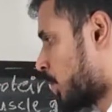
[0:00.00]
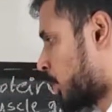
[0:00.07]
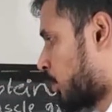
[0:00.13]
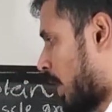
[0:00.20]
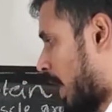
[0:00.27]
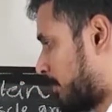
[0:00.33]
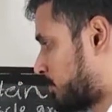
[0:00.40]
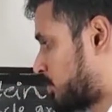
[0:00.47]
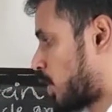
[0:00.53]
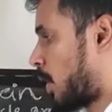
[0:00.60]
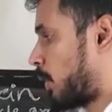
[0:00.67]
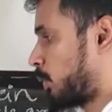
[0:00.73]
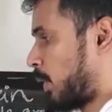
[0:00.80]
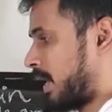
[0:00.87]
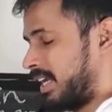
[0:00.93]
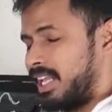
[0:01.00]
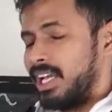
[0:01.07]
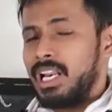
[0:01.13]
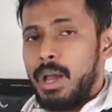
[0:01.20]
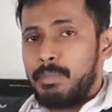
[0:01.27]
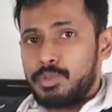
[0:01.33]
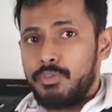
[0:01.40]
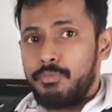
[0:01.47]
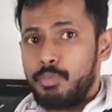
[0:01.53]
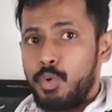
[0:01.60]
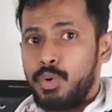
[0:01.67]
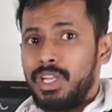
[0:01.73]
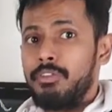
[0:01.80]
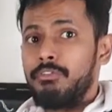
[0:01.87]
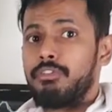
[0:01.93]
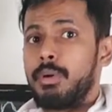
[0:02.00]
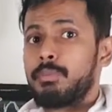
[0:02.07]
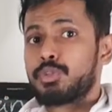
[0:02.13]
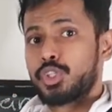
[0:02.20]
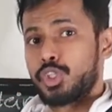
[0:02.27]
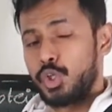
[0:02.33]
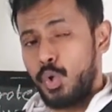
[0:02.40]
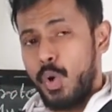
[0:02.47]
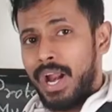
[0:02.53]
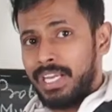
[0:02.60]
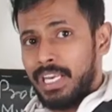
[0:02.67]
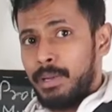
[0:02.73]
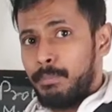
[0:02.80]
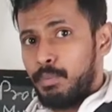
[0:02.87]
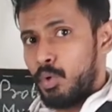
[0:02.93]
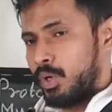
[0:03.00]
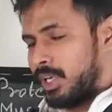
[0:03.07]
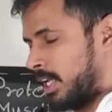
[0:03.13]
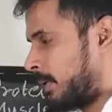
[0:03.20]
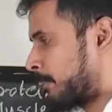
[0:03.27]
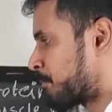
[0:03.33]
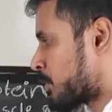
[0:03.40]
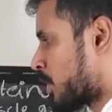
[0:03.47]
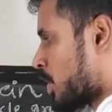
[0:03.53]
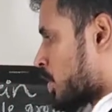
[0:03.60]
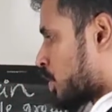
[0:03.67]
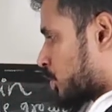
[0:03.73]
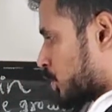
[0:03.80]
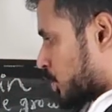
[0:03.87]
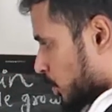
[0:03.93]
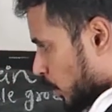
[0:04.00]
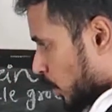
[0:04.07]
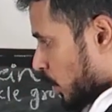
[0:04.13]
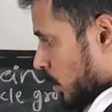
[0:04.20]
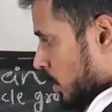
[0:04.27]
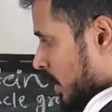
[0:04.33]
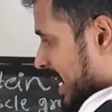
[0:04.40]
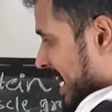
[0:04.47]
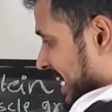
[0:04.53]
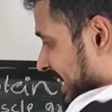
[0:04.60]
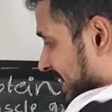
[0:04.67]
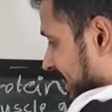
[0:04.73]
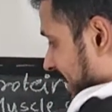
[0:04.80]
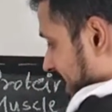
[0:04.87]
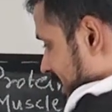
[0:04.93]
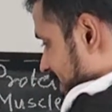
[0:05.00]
to absorb 20 grams of protein from slow acting protein. So this